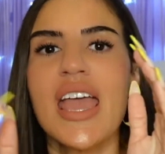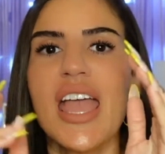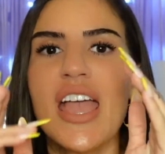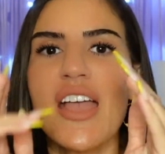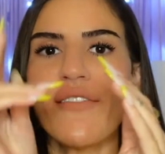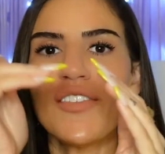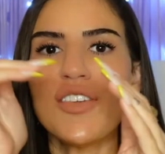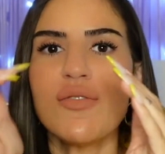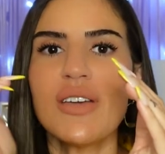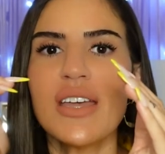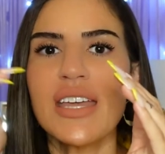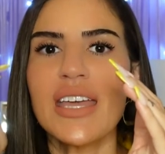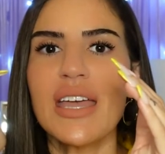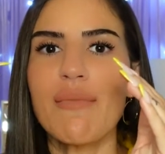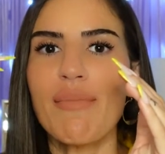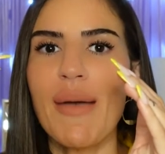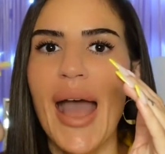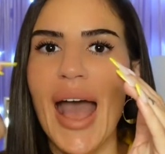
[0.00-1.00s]
If you can
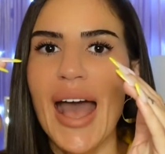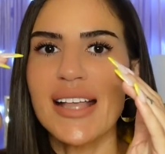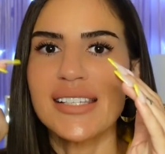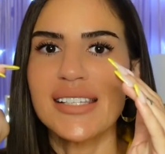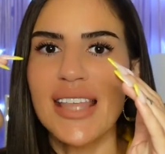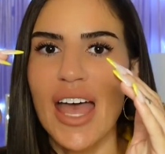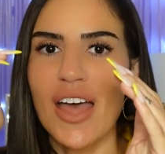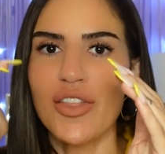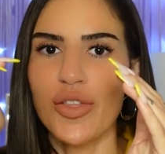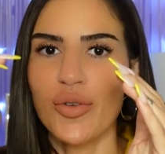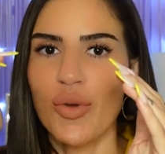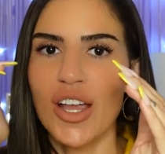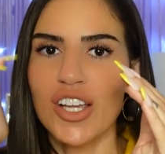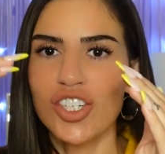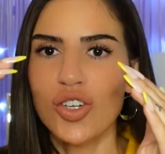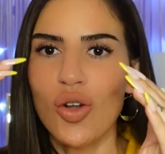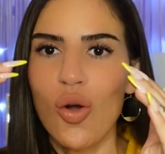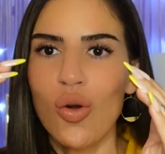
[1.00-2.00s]
get past that
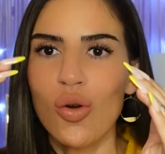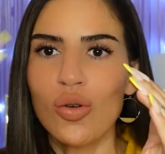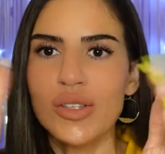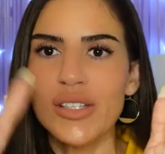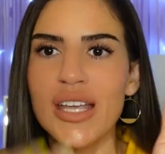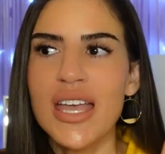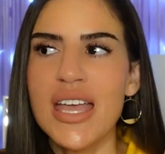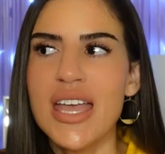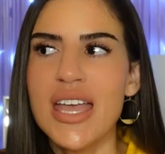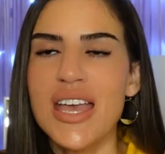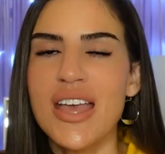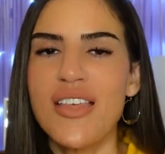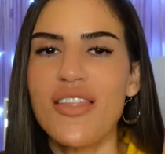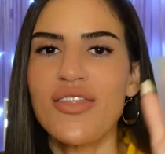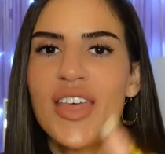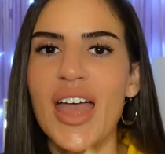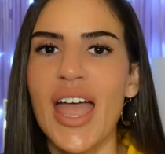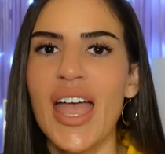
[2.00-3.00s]
threshold,
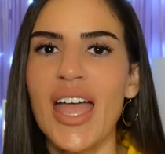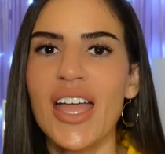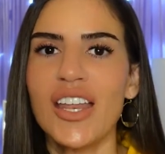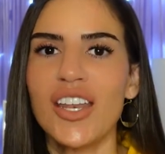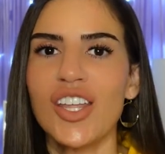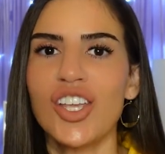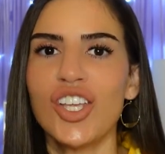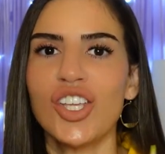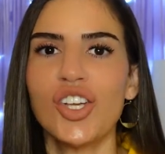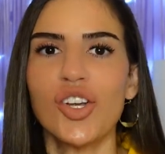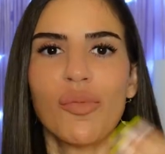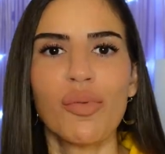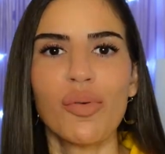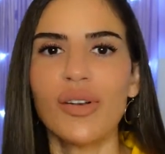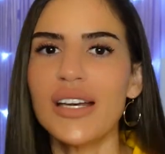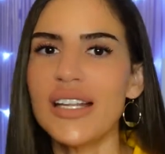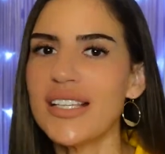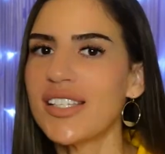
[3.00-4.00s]
then you're
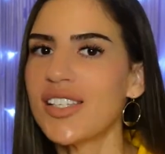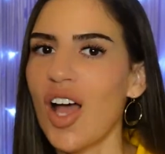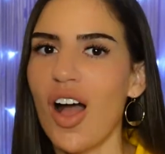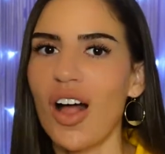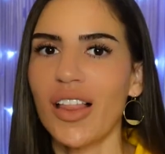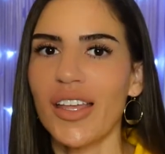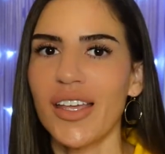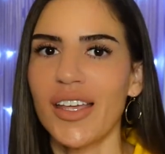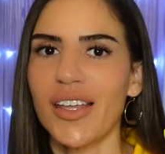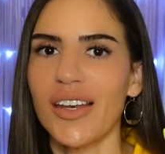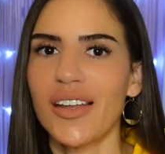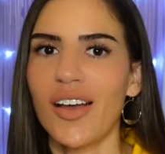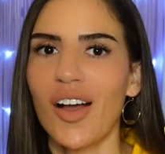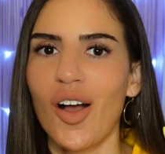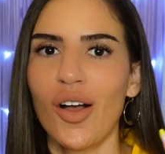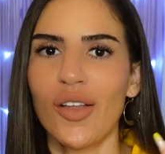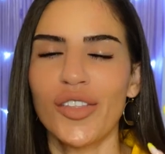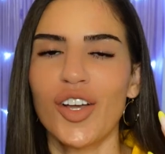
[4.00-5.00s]
pretty solid
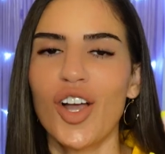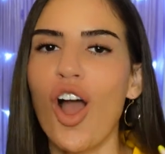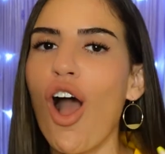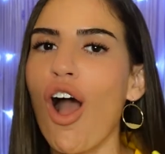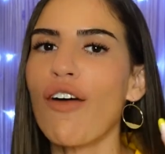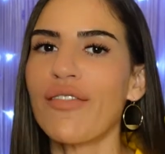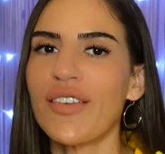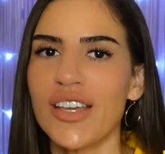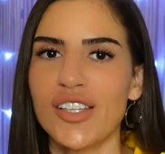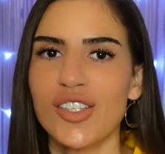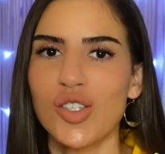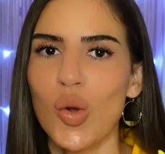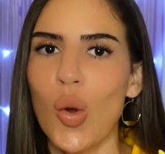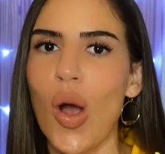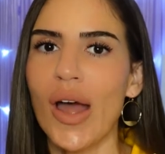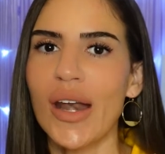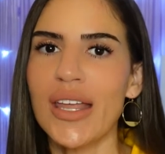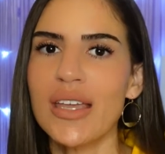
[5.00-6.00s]
on the coughing and
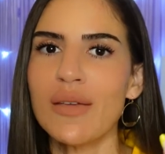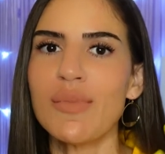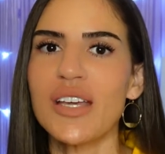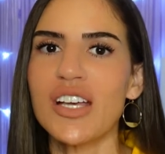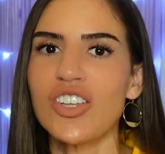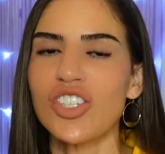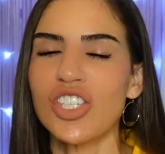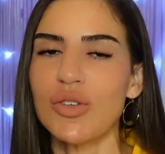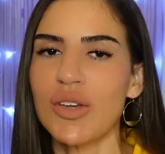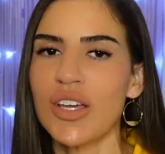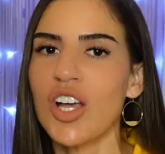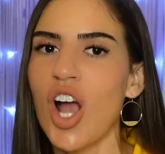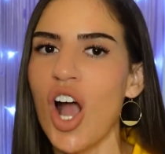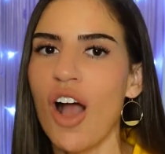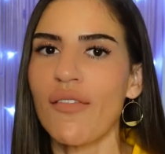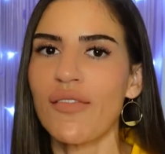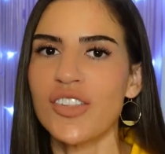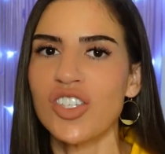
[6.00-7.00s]
squatting because you can
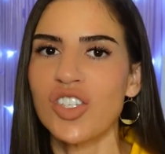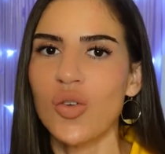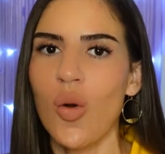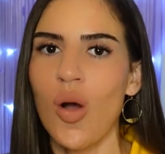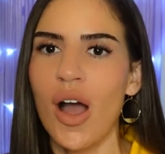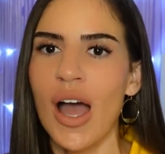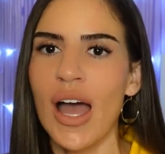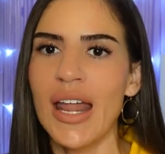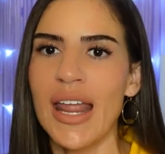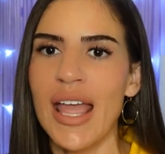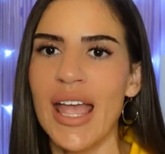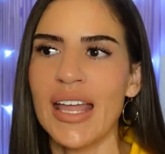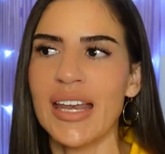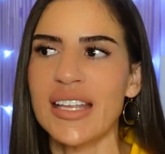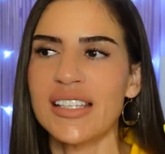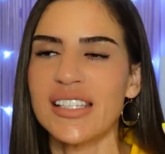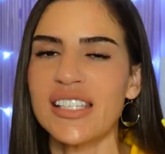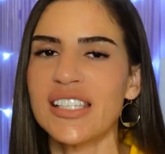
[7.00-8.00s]
cough and squat
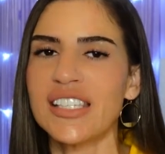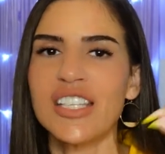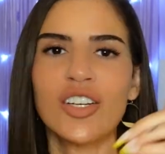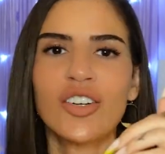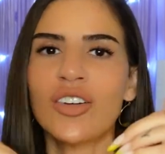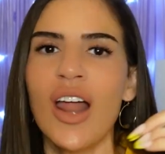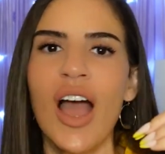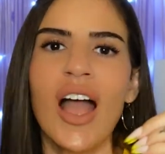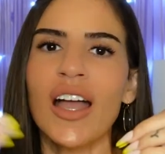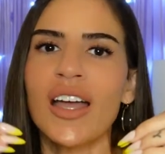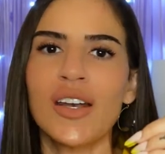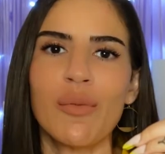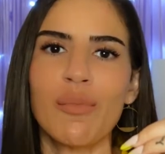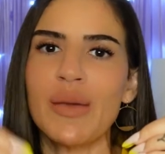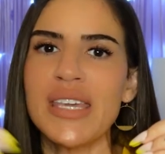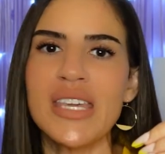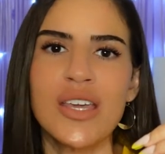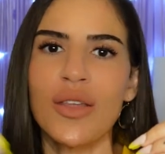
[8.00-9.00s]
and it's still not going to
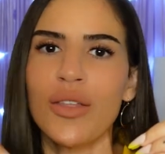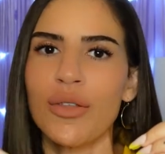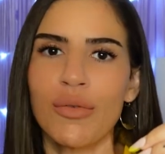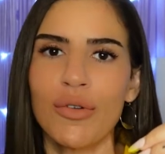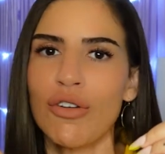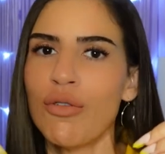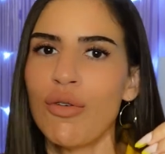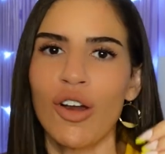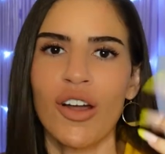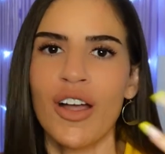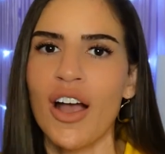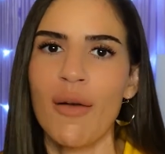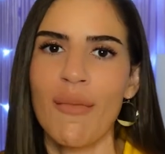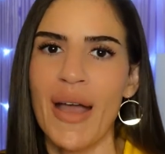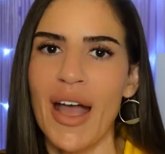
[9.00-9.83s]
peek through or come